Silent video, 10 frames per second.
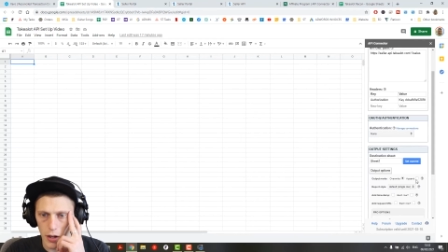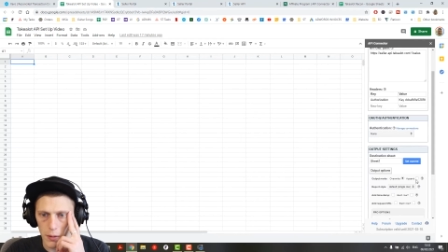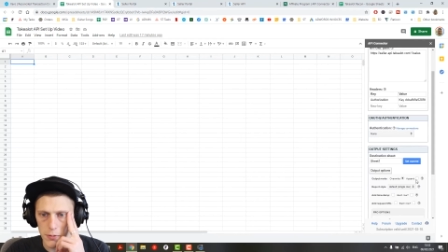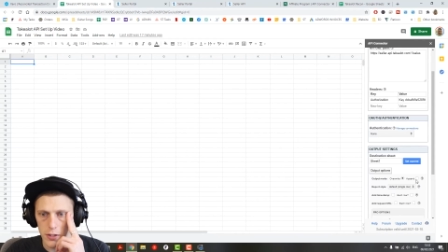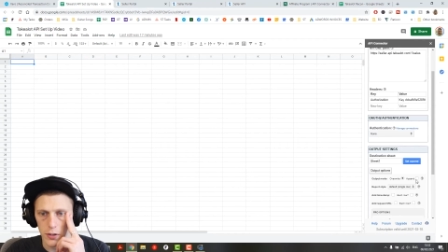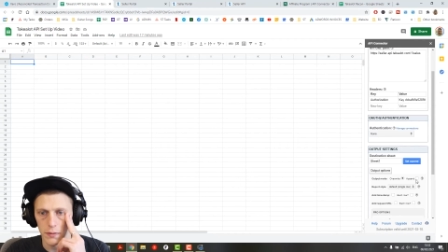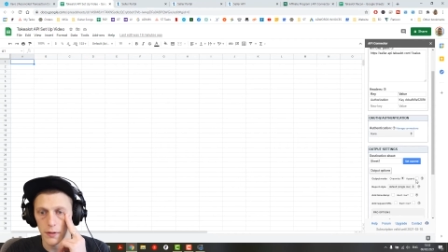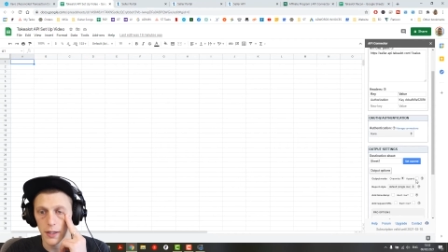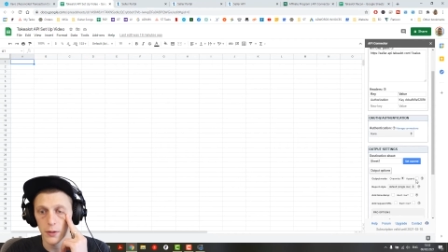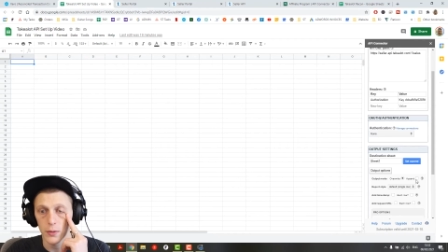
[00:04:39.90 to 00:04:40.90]
option over
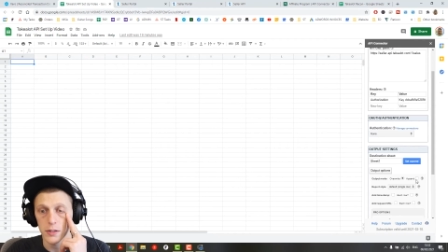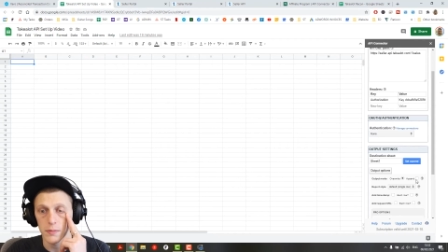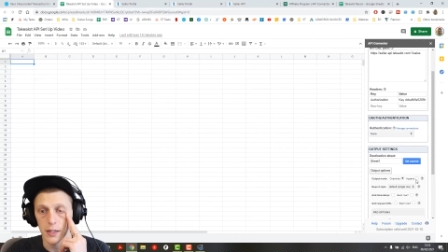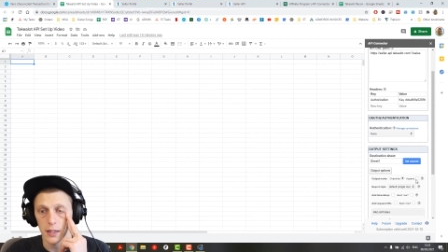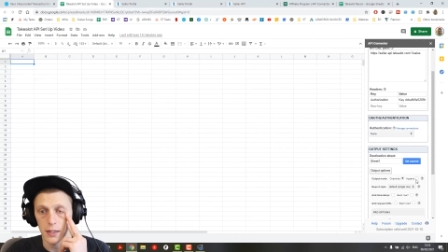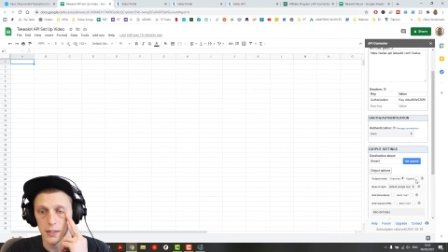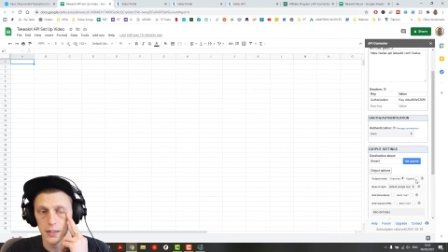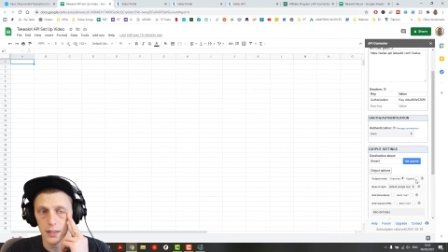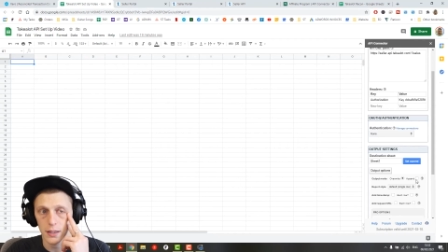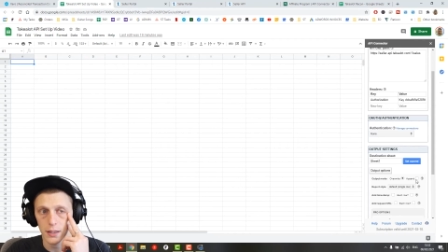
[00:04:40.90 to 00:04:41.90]
here, which
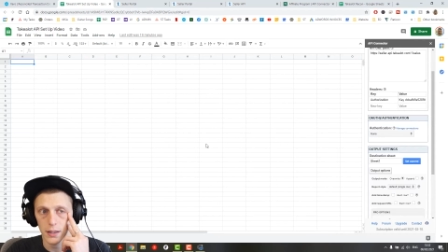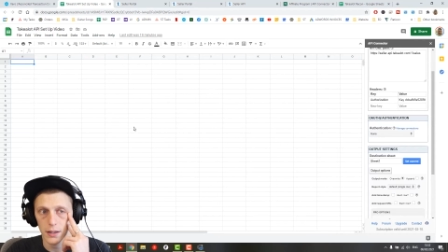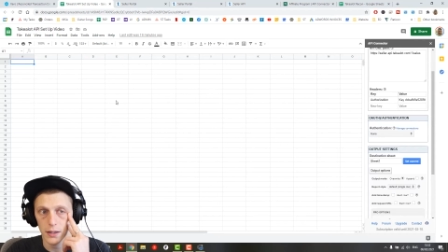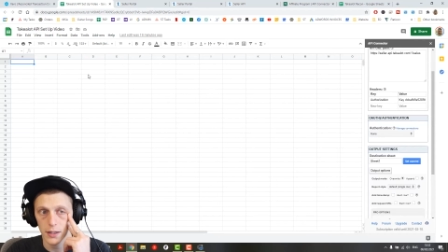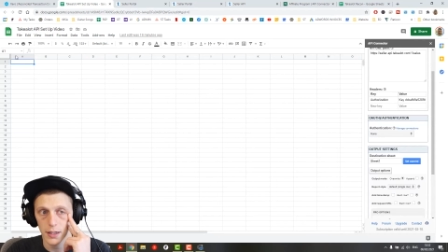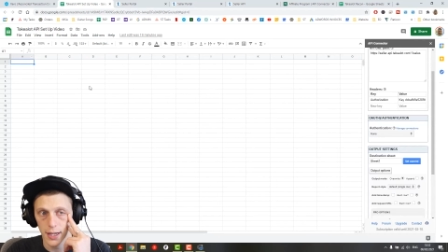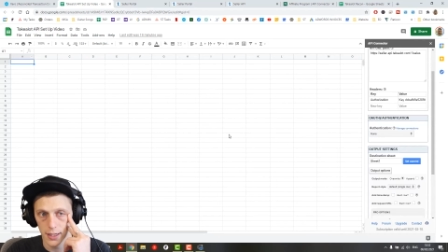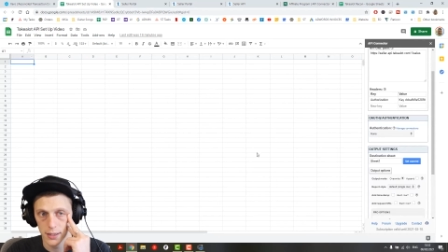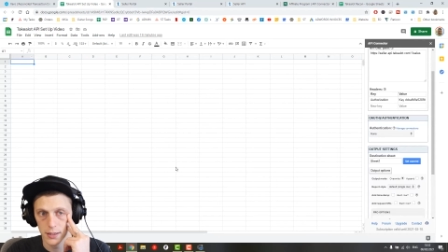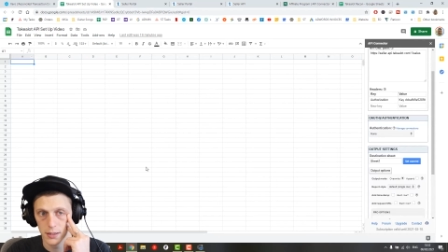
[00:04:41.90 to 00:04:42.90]
means the
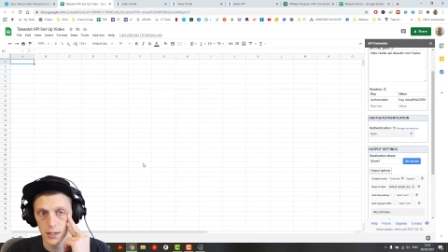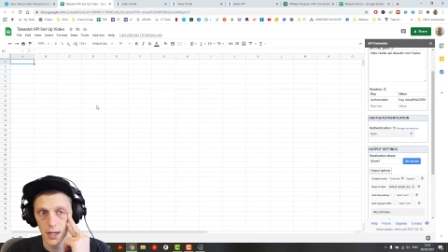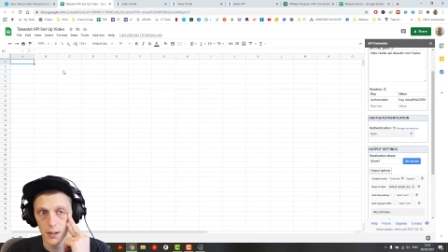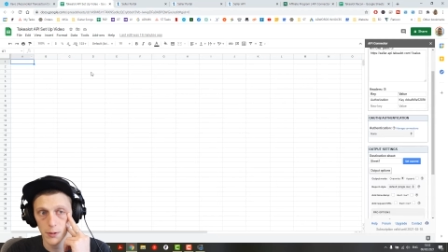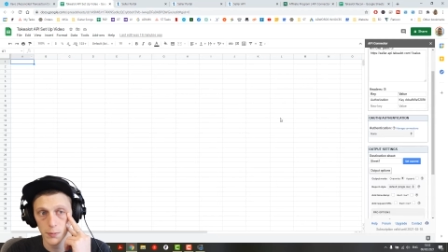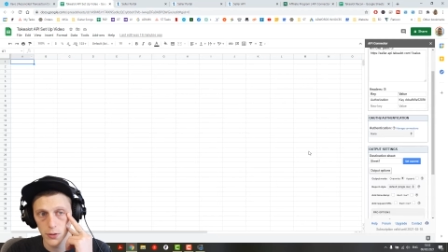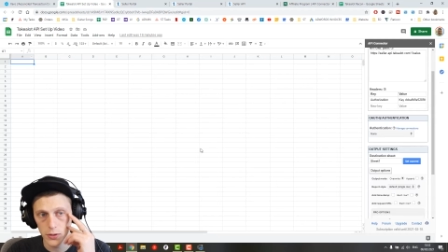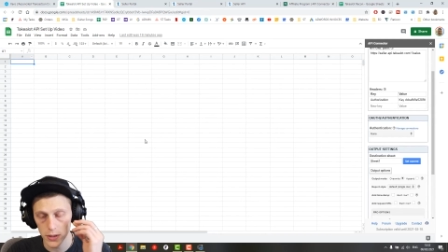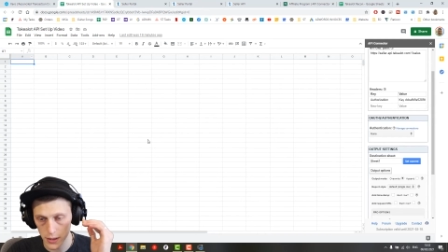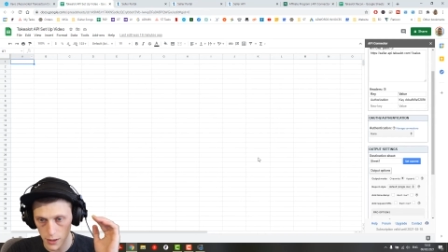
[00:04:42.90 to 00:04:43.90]
next time it
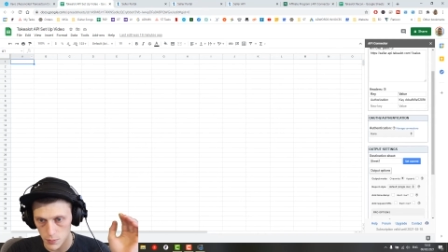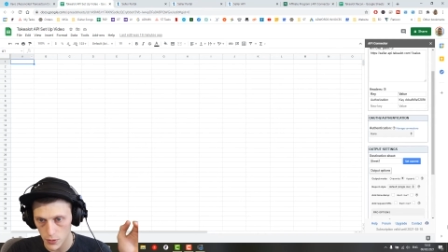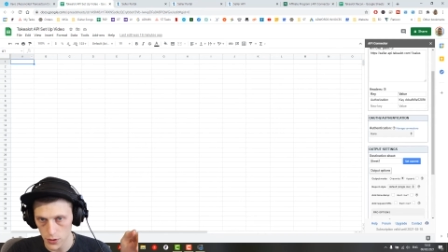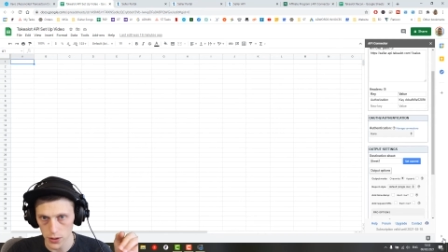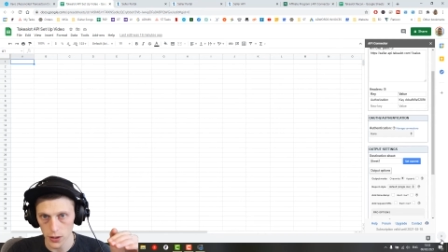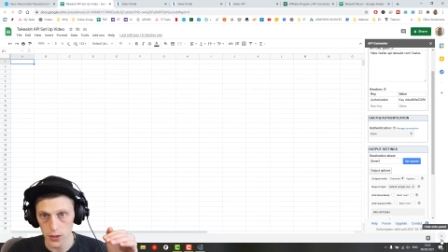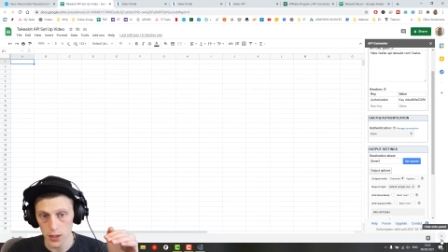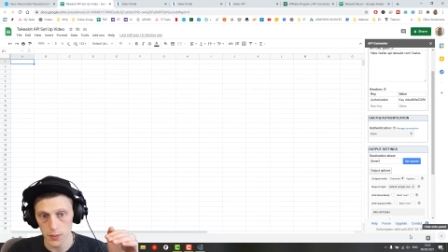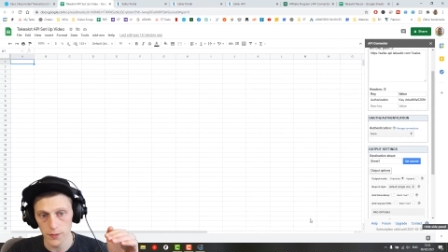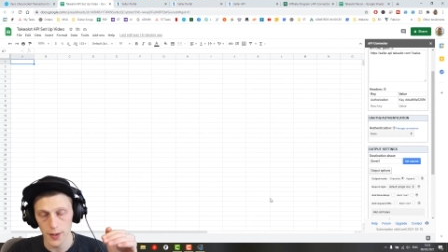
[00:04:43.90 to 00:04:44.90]
pulls, it just puts it on
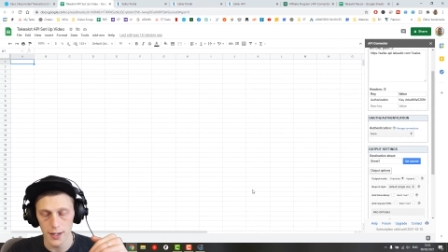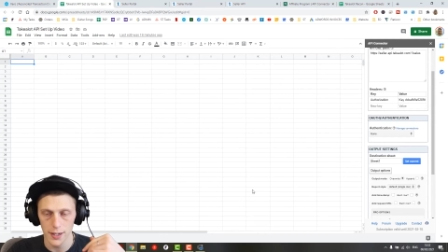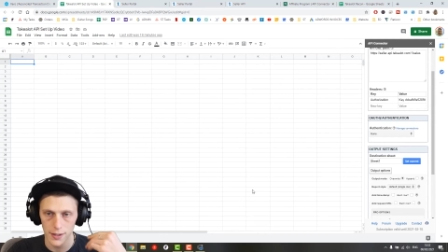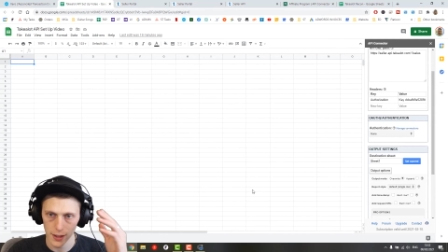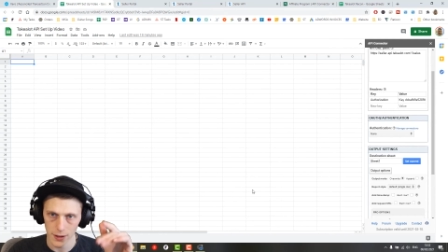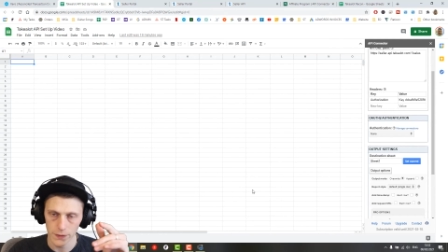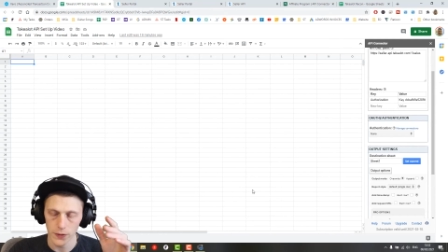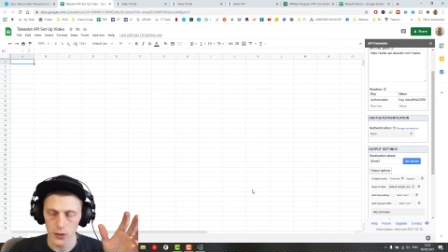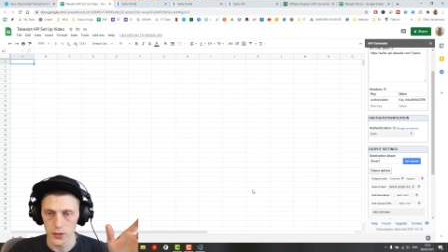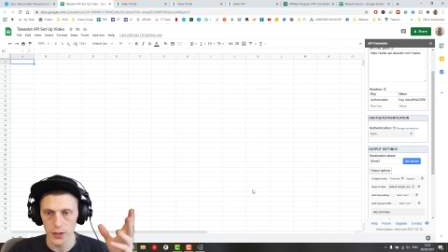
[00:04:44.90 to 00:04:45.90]
top of that, and then I
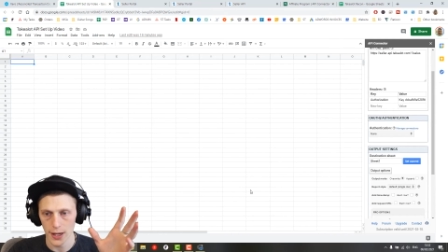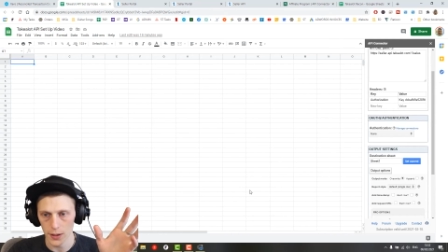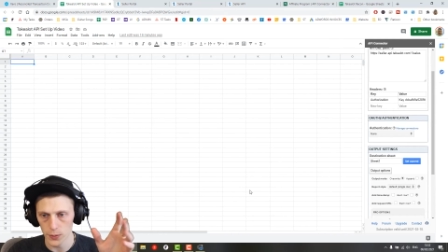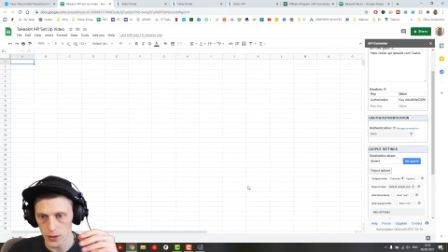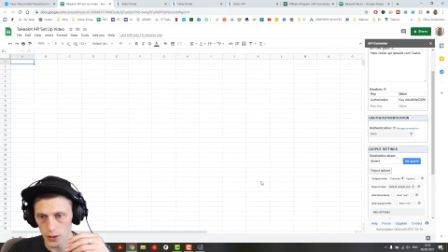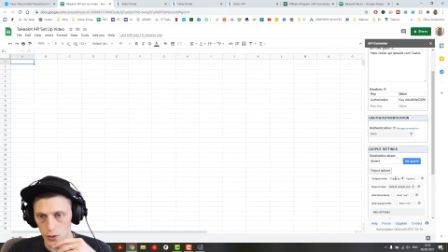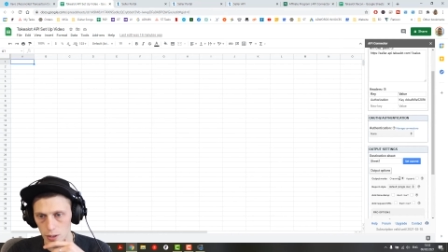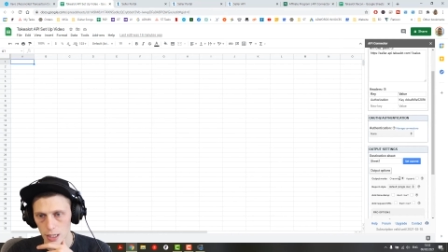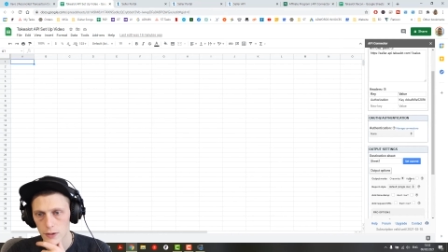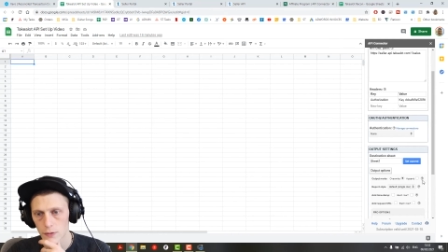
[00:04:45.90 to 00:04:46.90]
filter it out with a
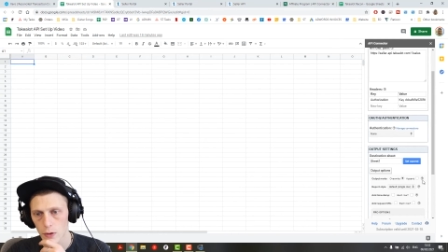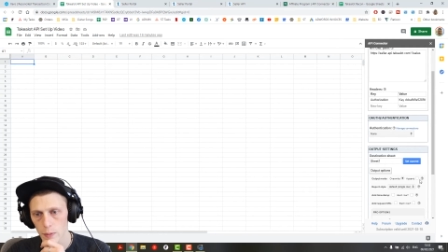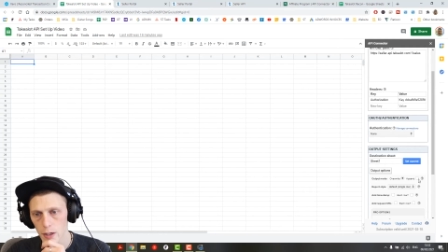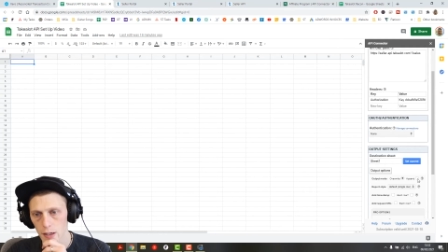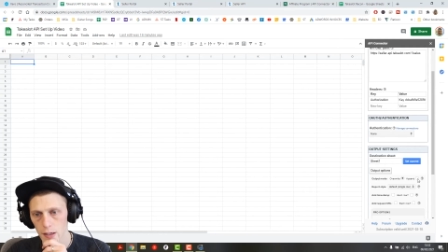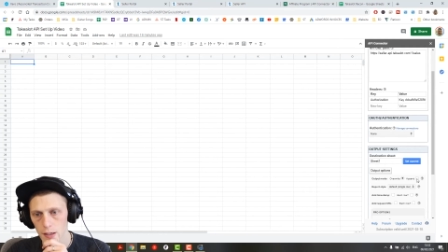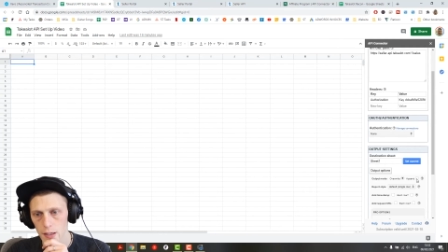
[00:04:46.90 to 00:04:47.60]
unique formula.